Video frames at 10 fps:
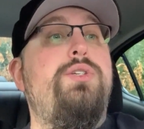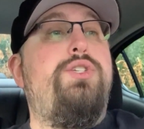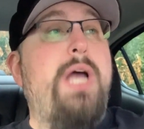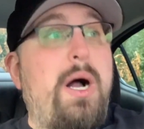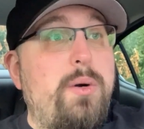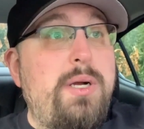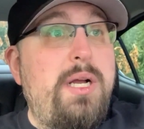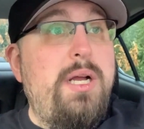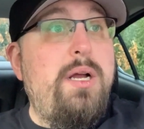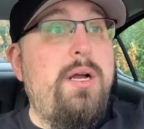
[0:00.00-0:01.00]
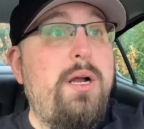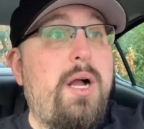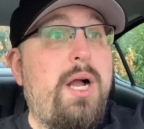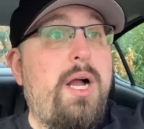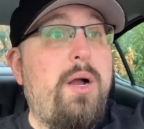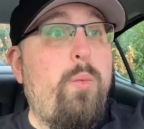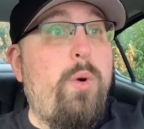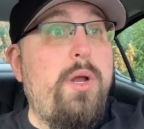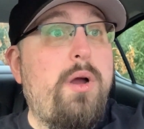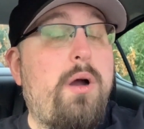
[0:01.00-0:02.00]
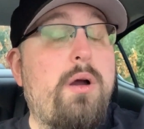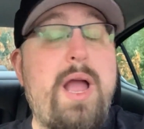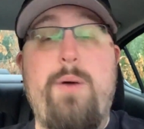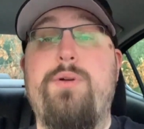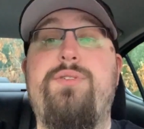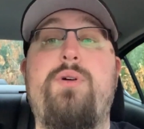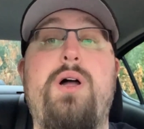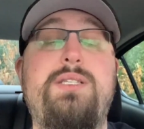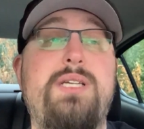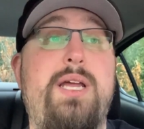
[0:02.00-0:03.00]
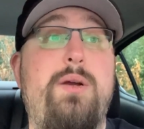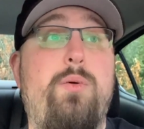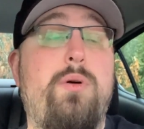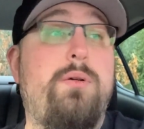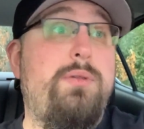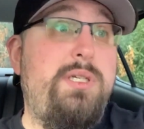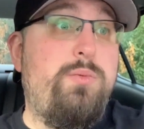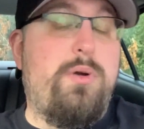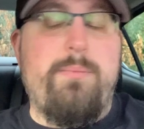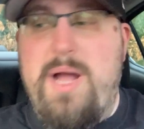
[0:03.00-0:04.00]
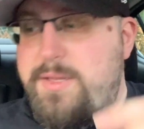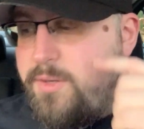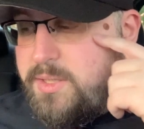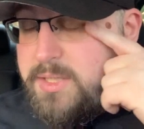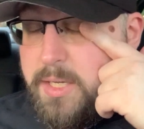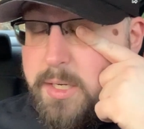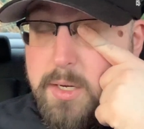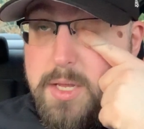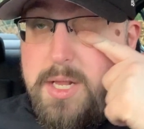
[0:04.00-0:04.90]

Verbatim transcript: So, uh, what are our thoughts on it, or at least what are my thoughts on it?